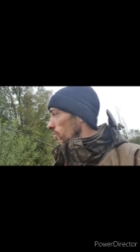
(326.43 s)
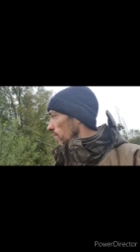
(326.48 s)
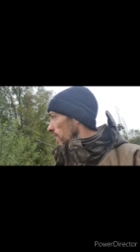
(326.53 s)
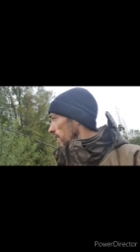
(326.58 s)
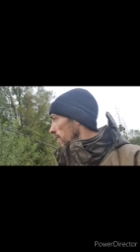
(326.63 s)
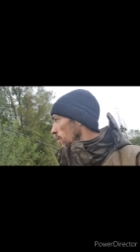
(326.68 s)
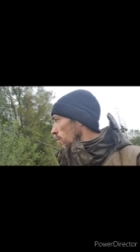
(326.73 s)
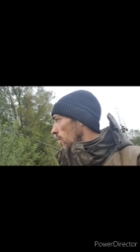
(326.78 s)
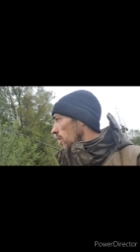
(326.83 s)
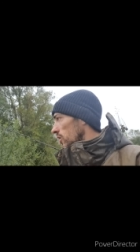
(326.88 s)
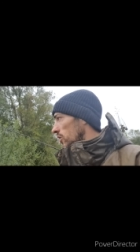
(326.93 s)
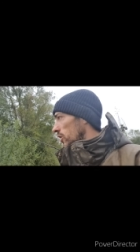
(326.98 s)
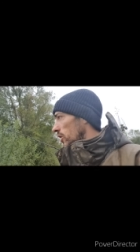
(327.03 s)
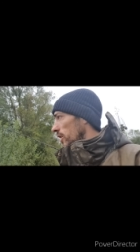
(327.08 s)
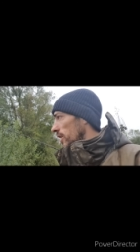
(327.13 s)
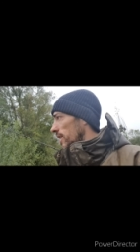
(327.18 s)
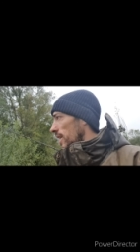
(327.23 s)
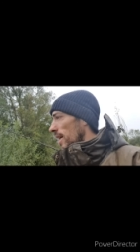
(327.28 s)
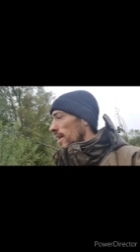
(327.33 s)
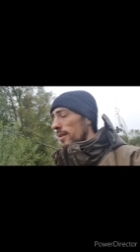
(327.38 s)
really what I
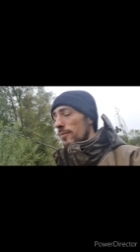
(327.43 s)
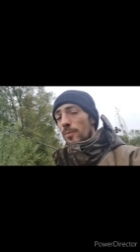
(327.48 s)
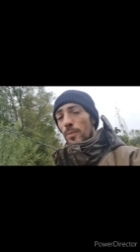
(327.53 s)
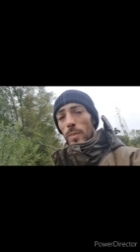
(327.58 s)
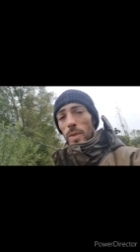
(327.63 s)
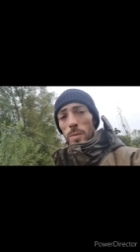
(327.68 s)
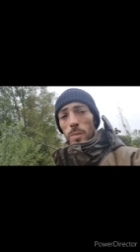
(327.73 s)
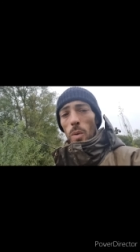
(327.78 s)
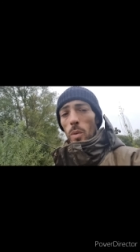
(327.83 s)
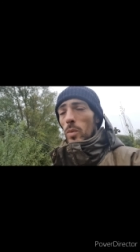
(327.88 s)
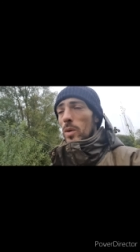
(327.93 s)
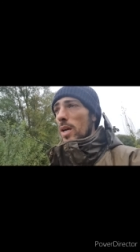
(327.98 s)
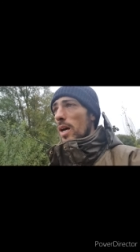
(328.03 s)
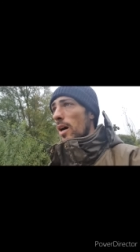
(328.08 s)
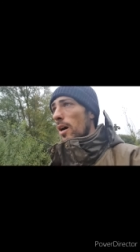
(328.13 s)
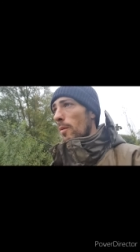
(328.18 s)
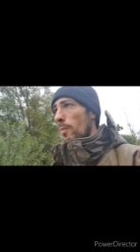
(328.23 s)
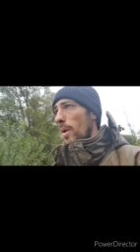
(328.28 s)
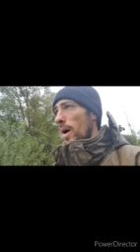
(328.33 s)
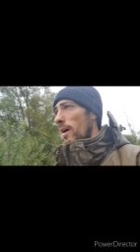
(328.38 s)
should have done is bought a
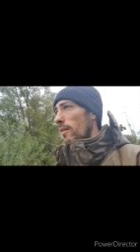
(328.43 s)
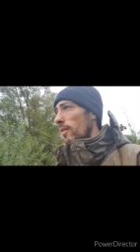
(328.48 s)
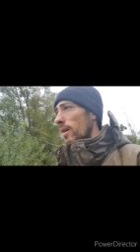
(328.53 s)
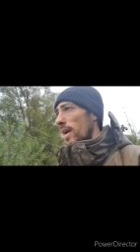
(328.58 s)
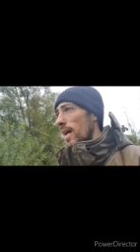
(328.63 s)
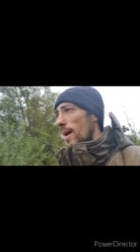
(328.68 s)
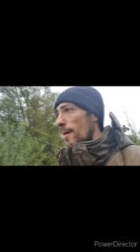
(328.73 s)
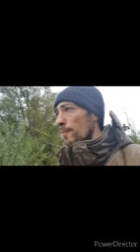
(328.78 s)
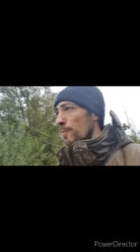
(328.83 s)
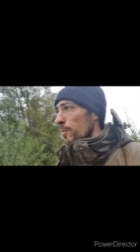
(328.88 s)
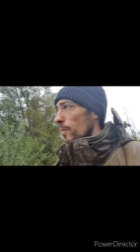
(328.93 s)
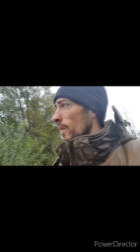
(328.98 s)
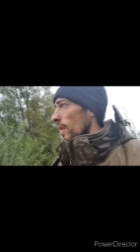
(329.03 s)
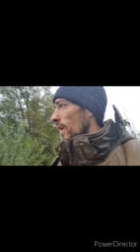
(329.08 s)
cart barrow and that